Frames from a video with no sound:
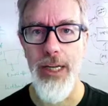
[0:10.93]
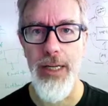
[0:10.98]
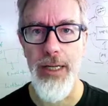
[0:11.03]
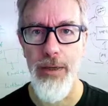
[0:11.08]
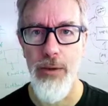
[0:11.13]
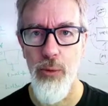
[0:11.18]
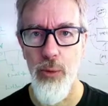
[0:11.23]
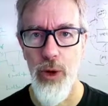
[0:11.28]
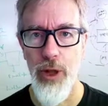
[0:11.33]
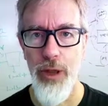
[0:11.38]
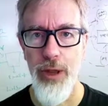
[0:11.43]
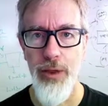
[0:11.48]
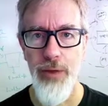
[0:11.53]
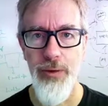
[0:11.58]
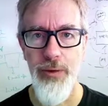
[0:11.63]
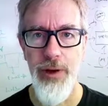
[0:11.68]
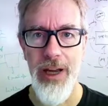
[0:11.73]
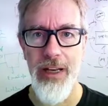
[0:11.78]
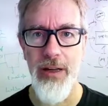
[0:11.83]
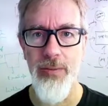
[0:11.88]
in with
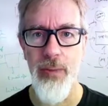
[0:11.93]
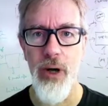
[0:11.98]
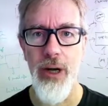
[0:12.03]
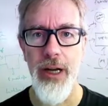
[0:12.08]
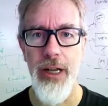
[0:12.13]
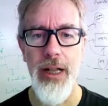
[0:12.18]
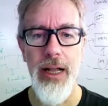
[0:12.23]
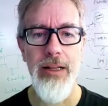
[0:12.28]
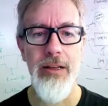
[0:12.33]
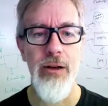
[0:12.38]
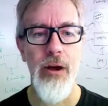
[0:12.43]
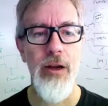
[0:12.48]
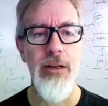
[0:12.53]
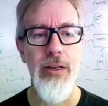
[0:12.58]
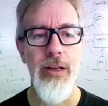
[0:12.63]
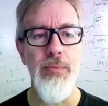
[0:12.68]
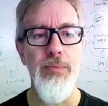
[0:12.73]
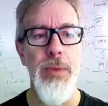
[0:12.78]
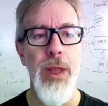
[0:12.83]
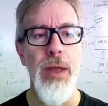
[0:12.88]
Facebook and that's
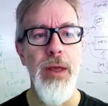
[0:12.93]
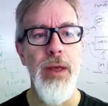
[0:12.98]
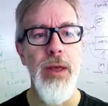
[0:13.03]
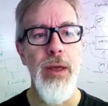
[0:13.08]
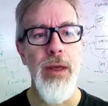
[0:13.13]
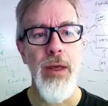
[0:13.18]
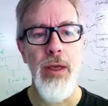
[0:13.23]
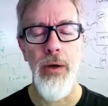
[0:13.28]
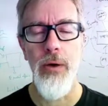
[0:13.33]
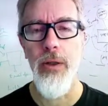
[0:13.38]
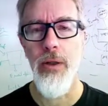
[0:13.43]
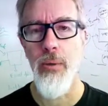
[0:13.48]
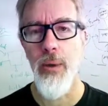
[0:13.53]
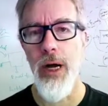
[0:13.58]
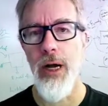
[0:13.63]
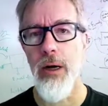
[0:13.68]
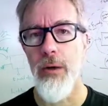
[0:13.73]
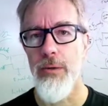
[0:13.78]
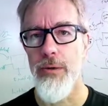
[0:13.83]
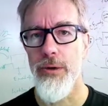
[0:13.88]
awesome. Here on the
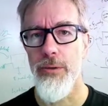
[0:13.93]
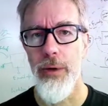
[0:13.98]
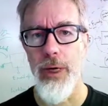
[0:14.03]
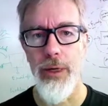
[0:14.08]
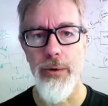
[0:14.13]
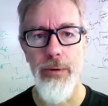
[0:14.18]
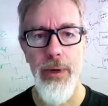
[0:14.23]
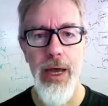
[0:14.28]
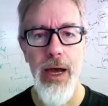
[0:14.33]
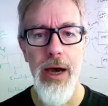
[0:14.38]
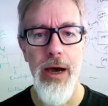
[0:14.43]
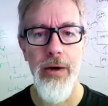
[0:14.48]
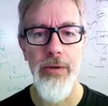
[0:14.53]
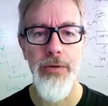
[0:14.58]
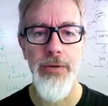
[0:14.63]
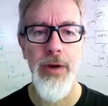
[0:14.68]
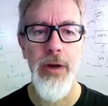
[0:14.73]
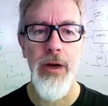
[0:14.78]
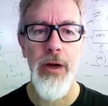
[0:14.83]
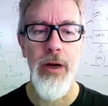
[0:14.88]
welcome screen, we
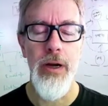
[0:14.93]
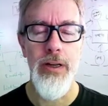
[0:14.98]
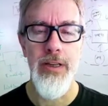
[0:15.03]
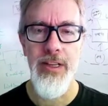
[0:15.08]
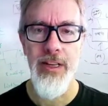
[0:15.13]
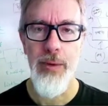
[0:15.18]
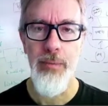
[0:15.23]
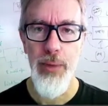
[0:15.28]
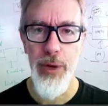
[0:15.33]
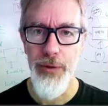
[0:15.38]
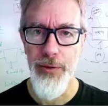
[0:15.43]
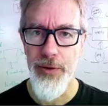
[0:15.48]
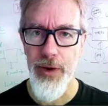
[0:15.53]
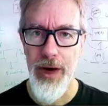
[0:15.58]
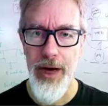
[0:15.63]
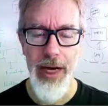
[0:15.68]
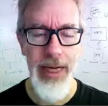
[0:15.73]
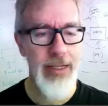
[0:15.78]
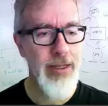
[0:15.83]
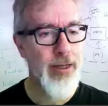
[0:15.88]
have a
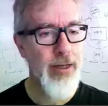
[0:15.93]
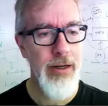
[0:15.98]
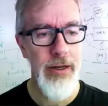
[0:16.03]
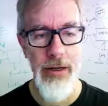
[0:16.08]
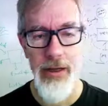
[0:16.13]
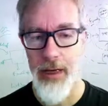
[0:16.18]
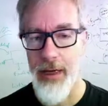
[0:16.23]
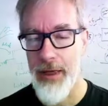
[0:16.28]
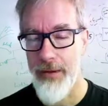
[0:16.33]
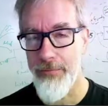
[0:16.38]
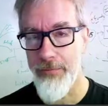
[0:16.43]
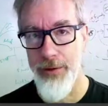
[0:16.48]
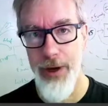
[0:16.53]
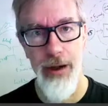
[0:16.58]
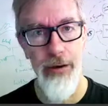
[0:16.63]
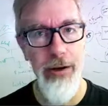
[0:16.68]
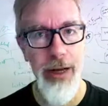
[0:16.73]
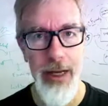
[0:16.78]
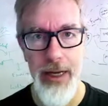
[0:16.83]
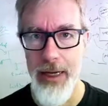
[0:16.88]
simplified,
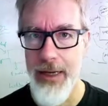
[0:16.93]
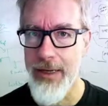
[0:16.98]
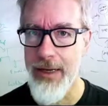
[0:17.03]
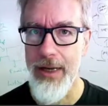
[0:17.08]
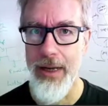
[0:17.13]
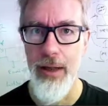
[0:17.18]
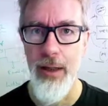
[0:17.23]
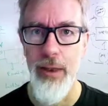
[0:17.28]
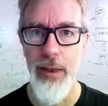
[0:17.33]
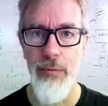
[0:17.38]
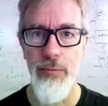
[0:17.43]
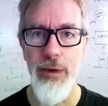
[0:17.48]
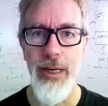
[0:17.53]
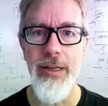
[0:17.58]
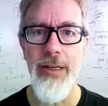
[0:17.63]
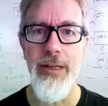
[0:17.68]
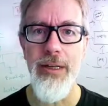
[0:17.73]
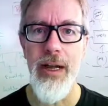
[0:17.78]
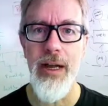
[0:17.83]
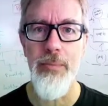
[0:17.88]
very easy
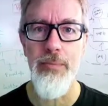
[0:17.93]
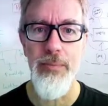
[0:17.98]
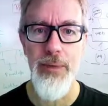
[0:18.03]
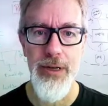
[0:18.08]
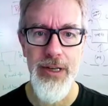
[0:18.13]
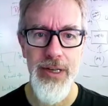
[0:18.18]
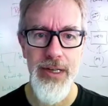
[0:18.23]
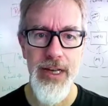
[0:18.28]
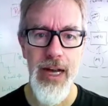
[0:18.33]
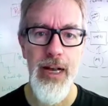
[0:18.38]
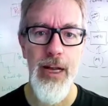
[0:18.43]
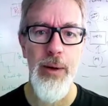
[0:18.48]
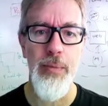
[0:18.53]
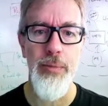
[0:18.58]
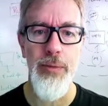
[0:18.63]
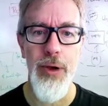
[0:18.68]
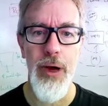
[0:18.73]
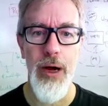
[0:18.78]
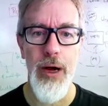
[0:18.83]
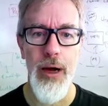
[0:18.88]
three-step
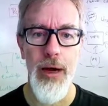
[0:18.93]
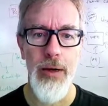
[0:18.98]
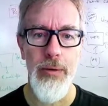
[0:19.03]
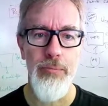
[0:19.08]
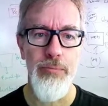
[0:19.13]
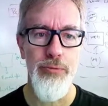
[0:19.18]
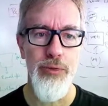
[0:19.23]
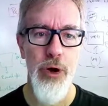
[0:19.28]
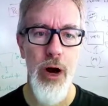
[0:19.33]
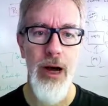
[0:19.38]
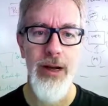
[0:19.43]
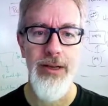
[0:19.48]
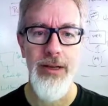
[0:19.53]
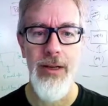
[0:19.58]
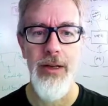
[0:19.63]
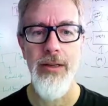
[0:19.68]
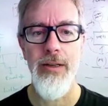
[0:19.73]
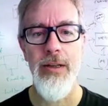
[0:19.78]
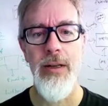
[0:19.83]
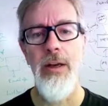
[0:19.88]
setup uh,
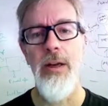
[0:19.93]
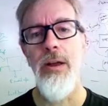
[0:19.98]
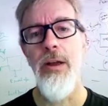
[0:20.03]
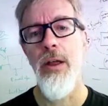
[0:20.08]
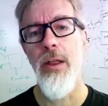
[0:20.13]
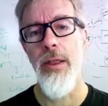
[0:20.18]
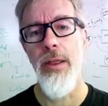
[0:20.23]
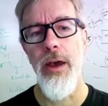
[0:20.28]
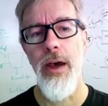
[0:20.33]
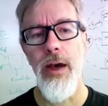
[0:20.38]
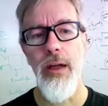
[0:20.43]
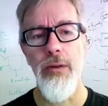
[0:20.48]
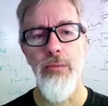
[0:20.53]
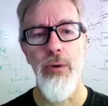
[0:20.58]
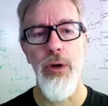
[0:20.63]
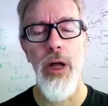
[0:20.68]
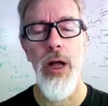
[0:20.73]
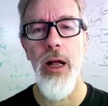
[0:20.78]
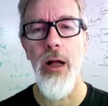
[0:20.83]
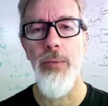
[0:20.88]
process that
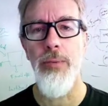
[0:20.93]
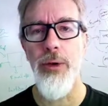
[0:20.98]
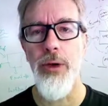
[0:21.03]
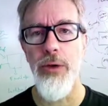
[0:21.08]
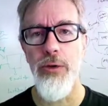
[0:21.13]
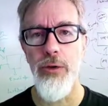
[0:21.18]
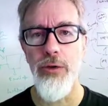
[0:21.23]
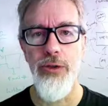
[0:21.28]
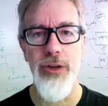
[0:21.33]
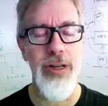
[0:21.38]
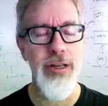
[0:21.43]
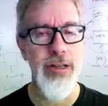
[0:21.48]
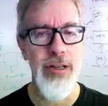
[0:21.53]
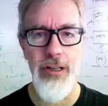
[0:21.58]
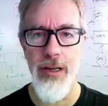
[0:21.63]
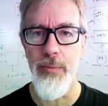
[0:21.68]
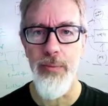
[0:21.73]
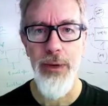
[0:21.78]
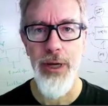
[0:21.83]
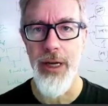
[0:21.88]
will help you to
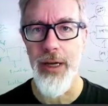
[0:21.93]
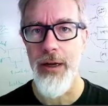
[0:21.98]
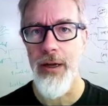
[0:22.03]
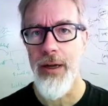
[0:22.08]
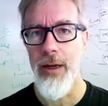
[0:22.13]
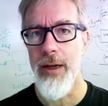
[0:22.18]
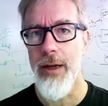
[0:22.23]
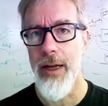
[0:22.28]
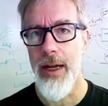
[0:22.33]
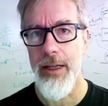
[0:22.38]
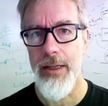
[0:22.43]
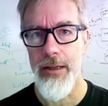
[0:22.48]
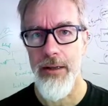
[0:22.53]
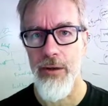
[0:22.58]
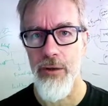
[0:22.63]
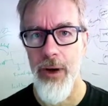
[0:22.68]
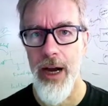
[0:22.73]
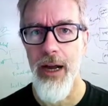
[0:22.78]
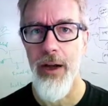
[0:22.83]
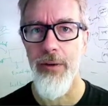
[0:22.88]
just simply get
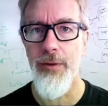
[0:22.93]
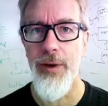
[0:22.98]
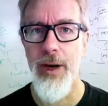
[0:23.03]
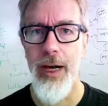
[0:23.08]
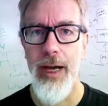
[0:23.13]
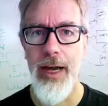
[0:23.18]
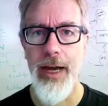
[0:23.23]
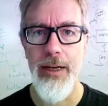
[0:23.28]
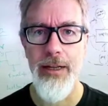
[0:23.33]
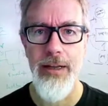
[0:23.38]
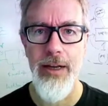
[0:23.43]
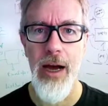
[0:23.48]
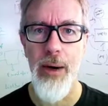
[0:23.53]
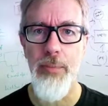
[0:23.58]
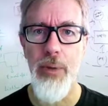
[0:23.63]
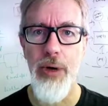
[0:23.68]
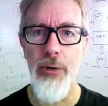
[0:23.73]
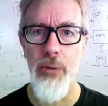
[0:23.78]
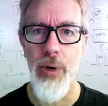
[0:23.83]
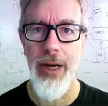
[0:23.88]
Trackify X
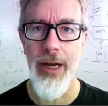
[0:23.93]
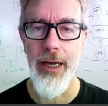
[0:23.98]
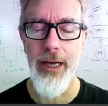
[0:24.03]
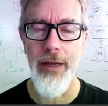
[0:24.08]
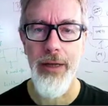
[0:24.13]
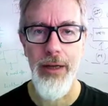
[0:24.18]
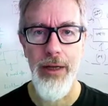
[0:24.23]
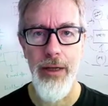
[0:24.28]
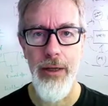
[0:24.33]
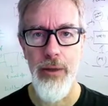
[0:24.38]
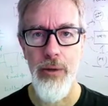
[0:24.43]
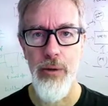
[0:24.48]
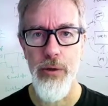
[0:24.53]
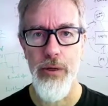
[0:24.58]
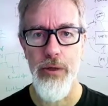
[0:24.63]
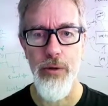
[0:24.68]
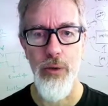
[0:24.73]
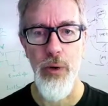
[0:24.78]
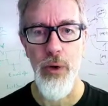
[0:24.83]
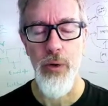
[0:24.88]
up and running in your
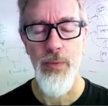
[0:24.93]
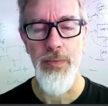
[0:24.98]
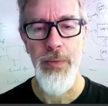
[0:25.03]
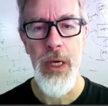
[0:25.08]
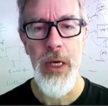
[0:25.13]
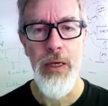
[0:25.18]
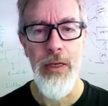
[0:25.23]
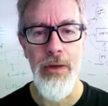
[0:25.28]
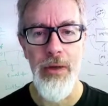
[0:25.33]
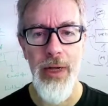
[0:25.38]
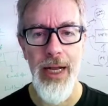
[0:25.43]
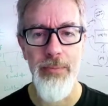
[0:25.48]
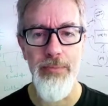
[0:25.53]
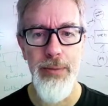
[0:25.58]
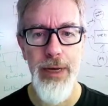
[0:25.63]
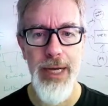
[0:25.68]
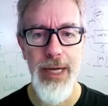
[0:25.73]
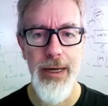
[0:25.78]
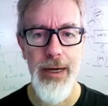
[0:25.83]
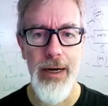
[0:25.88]
store. So let
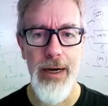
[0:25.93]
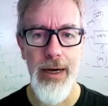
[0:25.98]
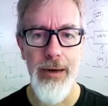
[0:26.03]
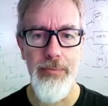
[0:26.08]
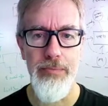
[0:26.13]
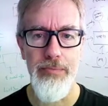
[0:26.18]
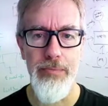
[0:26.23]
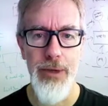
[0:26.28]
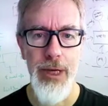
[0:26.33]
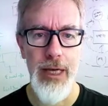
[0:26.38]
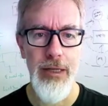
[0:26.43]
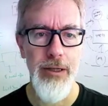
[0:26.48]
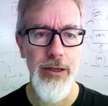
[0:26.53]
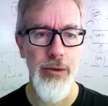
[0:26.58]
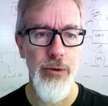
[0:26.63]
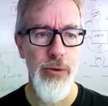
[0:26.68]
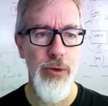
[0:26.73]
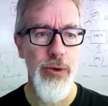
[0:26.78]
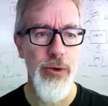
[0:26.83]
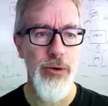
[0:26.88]
me uh, get
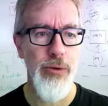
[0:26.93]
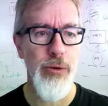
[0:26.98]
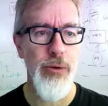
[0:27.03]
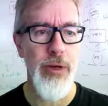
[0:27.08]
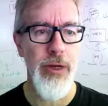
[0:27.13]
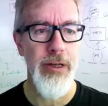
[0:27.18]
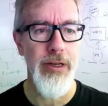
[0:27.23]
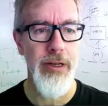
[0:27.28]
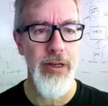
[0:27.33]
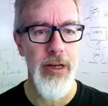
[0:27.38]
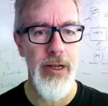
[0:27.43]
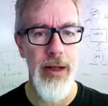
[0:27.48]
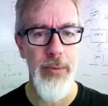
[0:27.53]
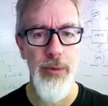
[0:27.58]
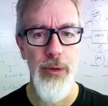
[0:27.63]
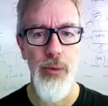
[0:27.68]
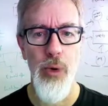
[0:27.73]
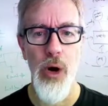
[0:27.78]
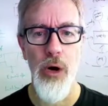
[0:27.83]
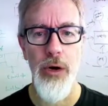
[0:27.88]
you through this here. Let
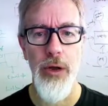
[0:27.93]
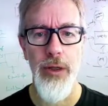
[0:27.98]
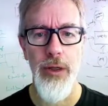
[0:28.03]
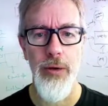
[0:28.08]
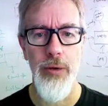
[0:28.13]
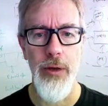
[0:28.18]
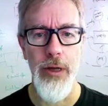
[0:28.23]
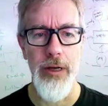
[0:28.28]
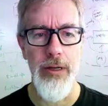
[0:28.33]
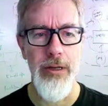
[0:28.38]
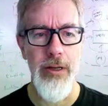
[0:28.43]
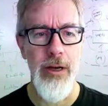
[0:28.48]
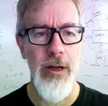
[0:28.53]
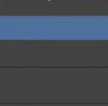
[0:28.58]
me walk you through this.